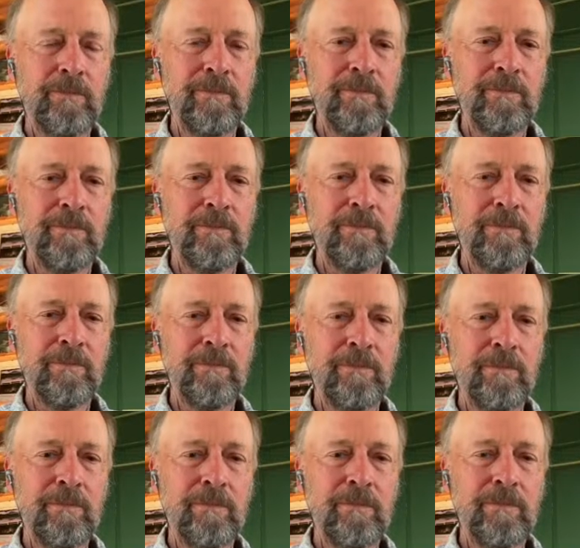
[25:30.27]

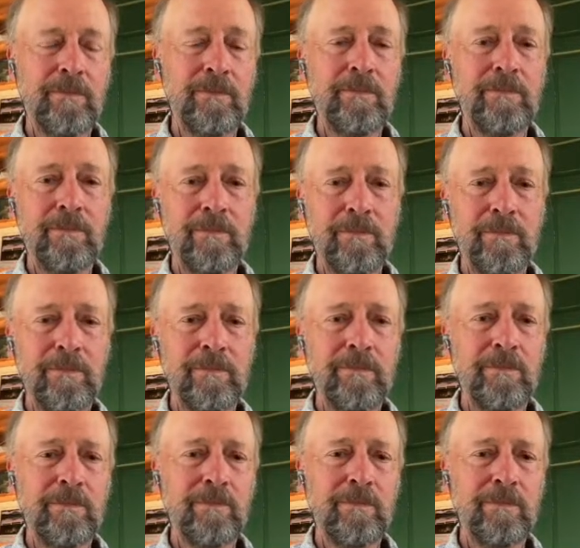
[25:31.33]

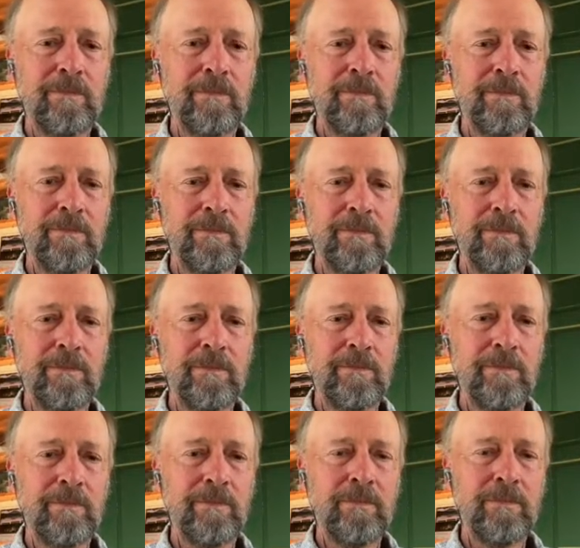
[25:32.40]

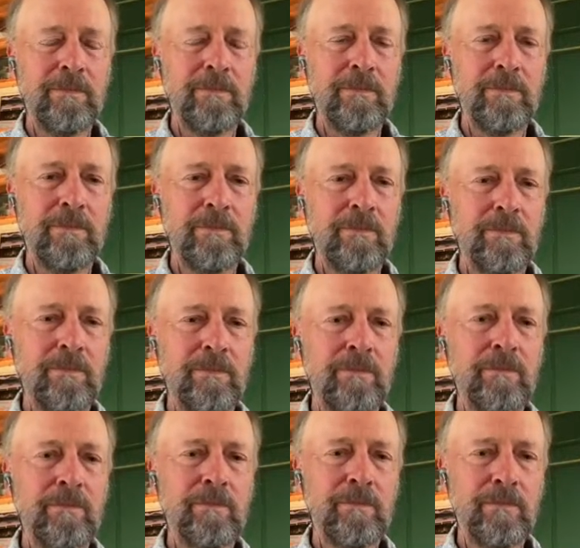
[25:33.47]

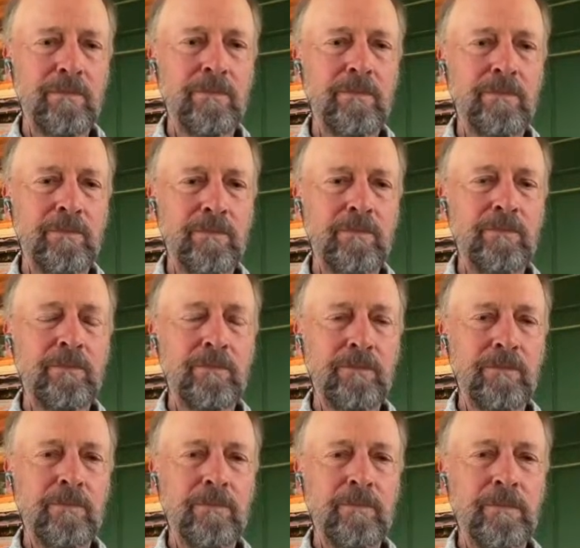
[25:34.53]

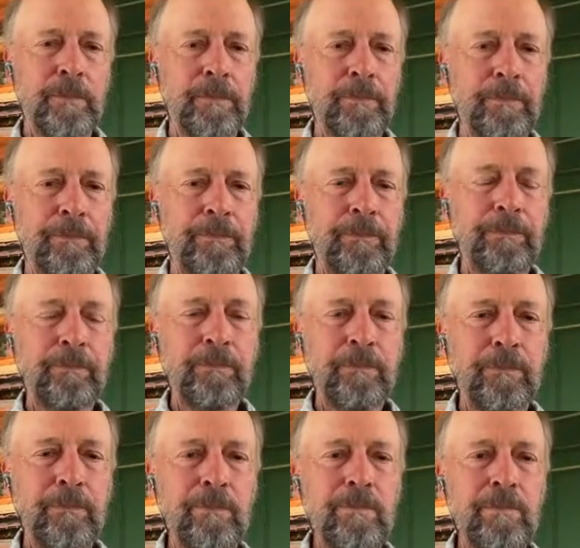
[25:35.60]

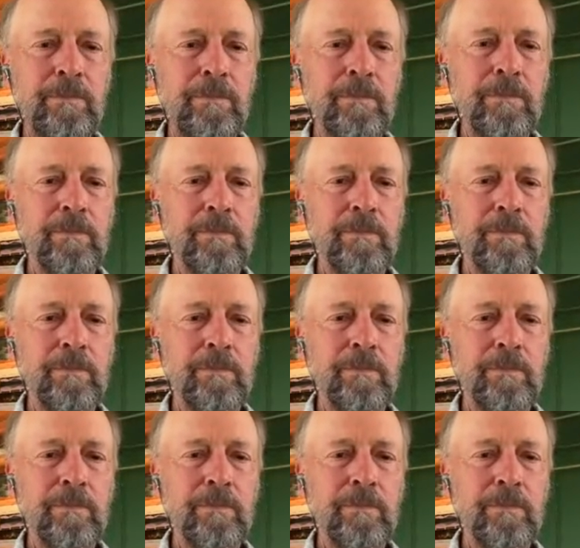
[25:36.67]
This person isn't speaking.